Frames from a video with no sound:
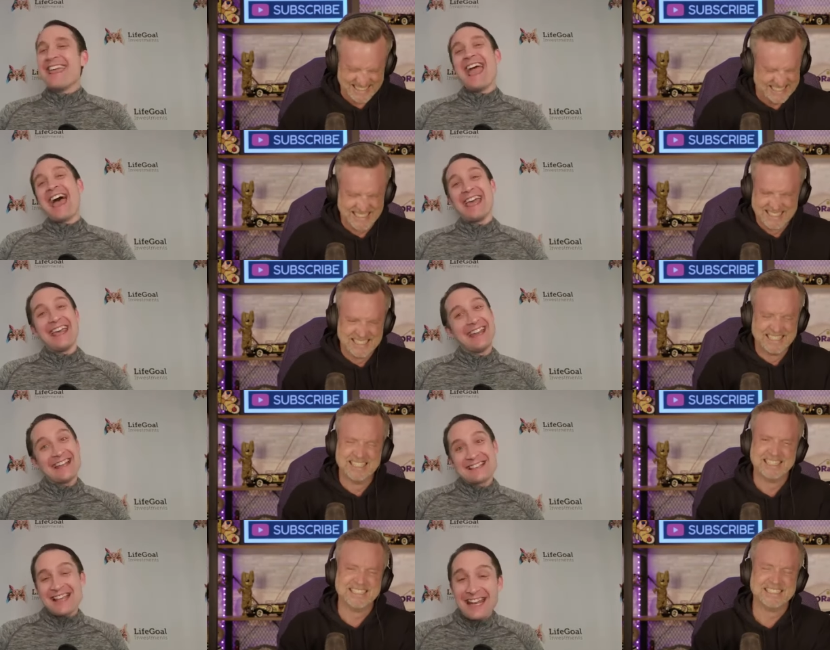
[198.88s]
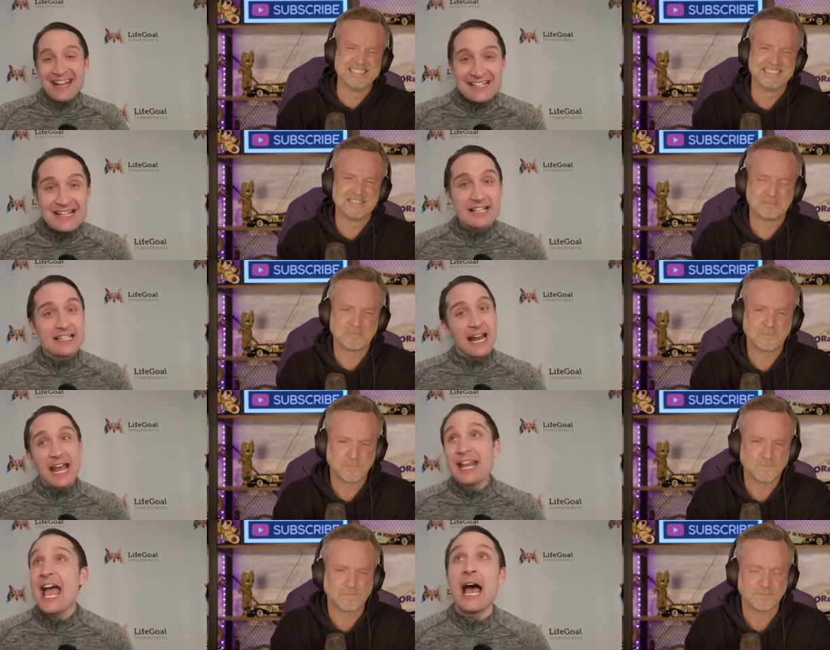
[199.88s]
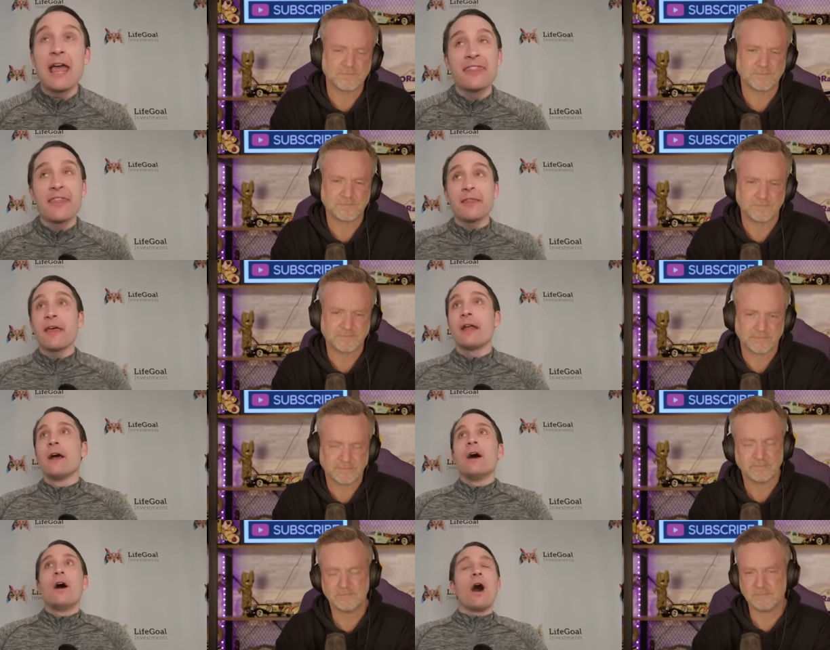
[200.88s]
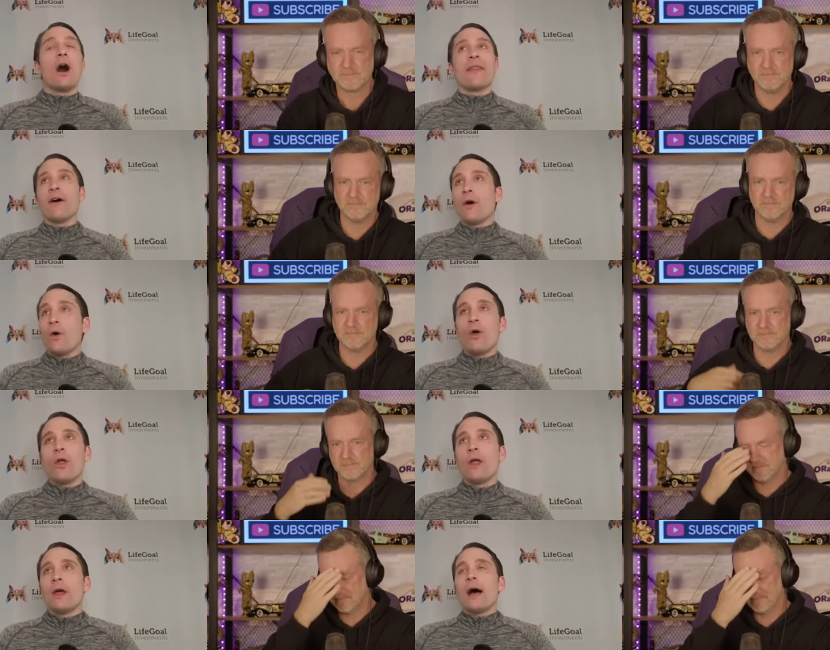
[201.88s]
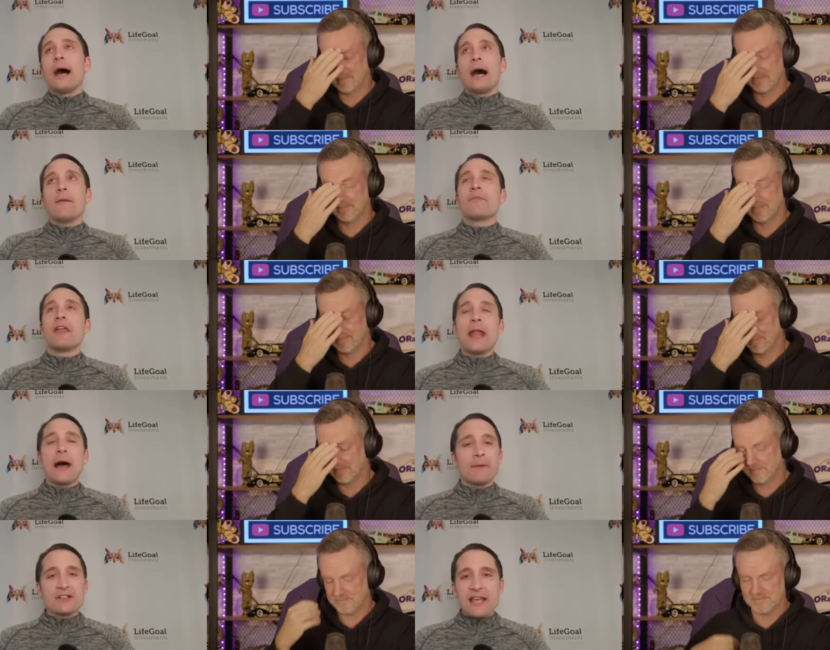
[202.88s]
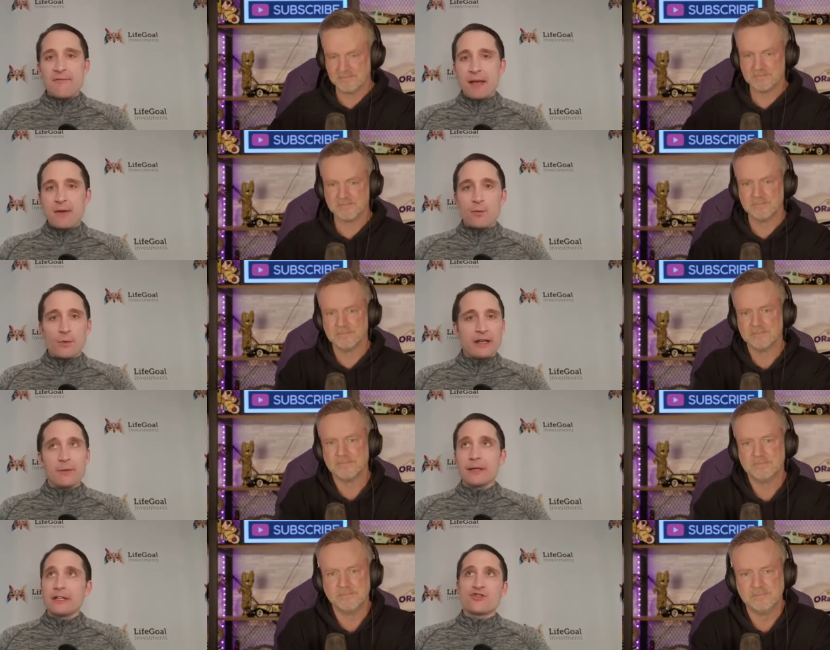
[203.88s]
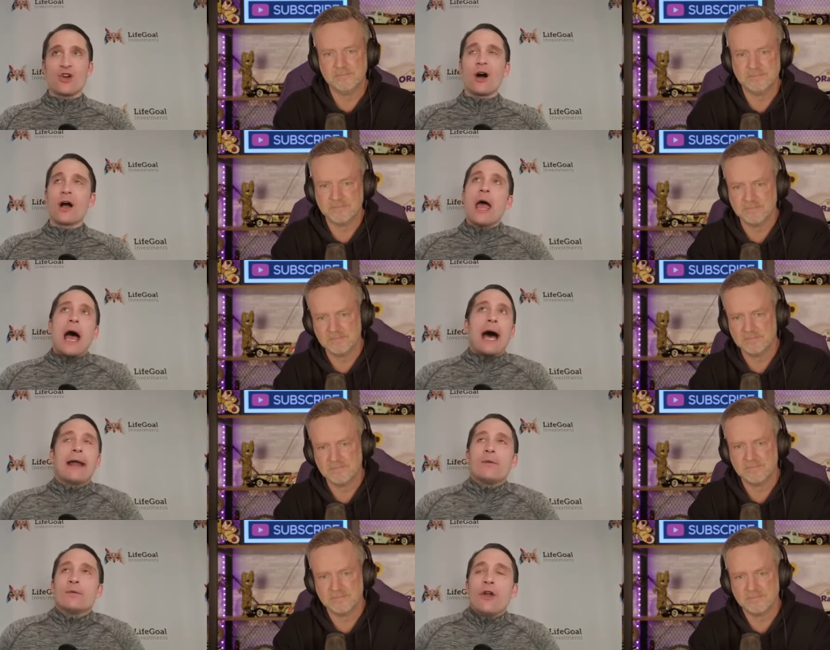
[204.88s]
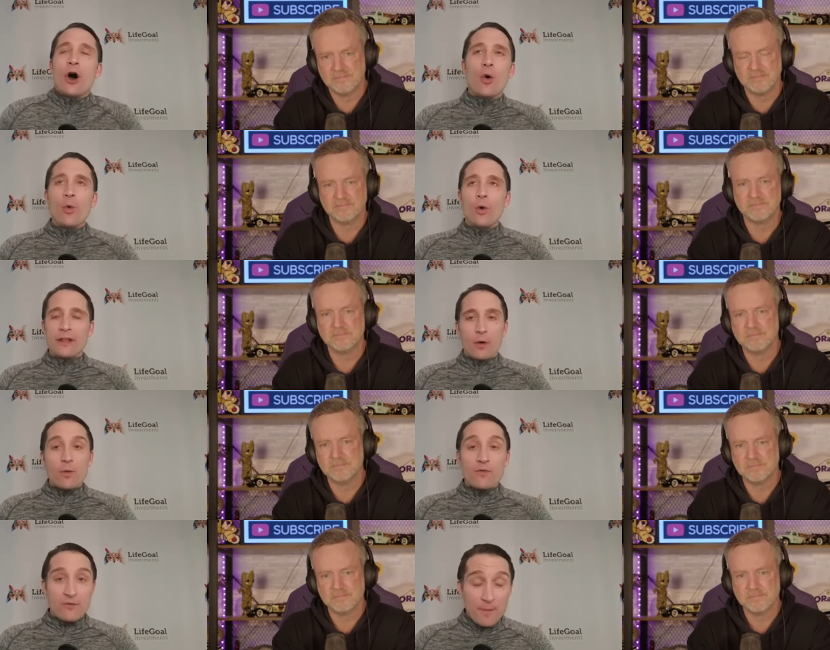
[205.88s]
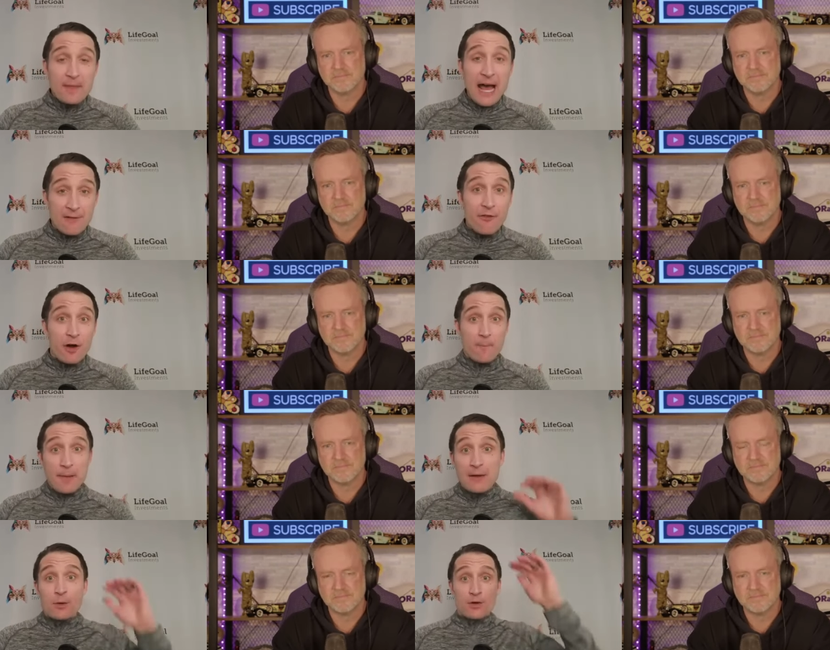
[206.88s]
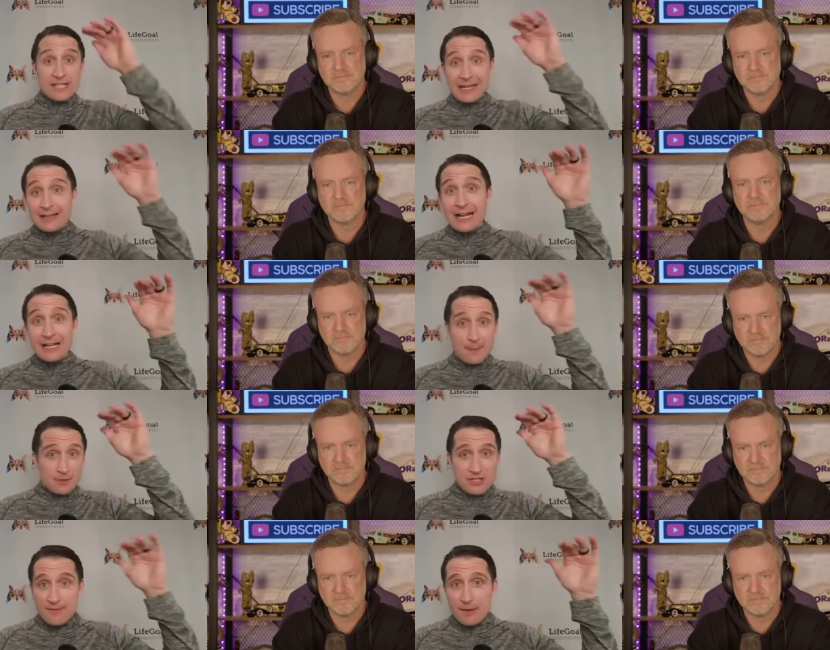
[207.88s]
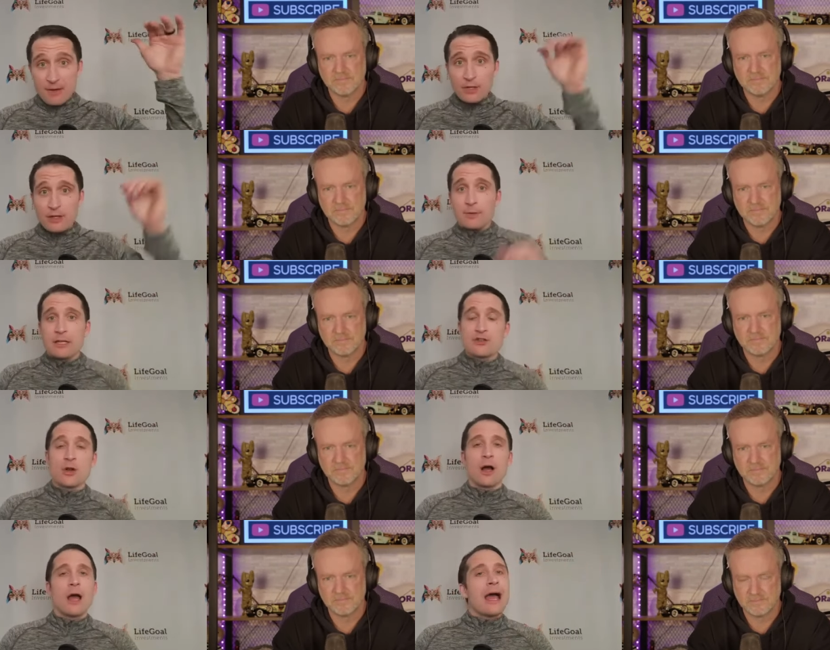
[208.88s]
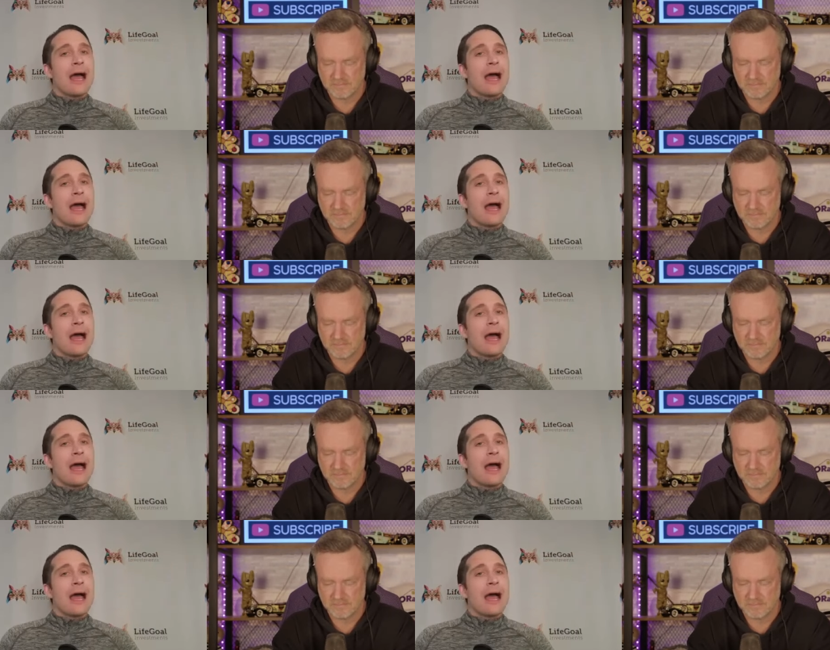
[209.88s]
Speaker 1: yeah, it is. It is nuts, and and yeah, I think that on the whole um, the numbers have been really, really strong. I don't know, you know, from the non-farm payrolls, headline numbers have been really, really strong.